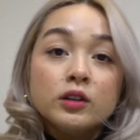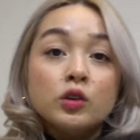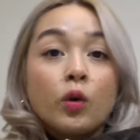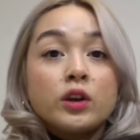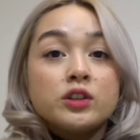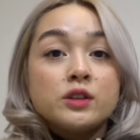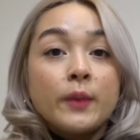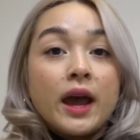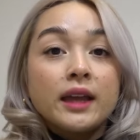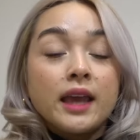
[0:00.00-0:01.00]
gorgeous
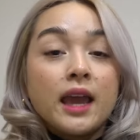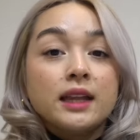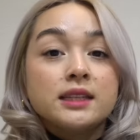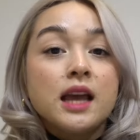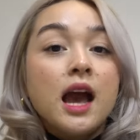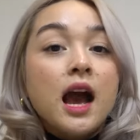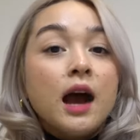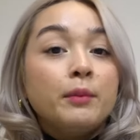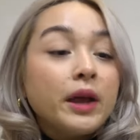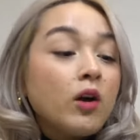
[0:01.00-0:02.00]
bag, and
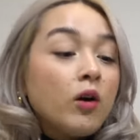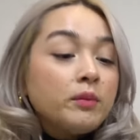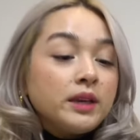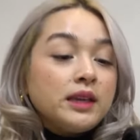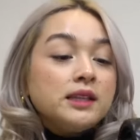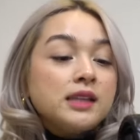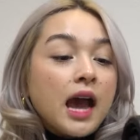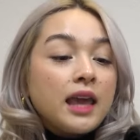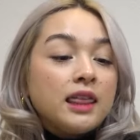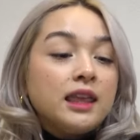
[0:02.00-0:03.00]
by all means,
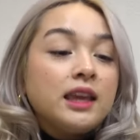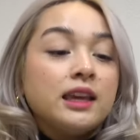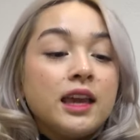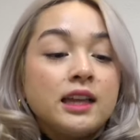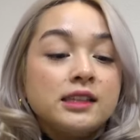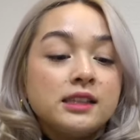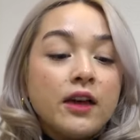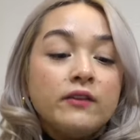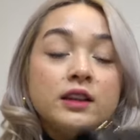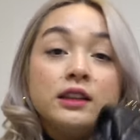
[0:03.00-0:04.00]
I think it's
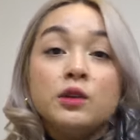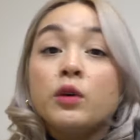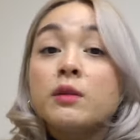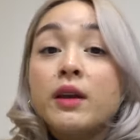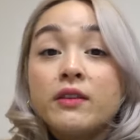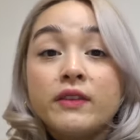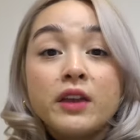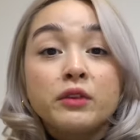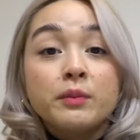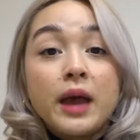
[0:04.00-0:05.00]
definitely one of my
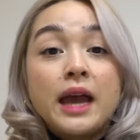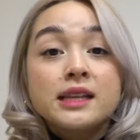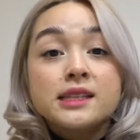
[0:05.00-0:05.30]
favorite bags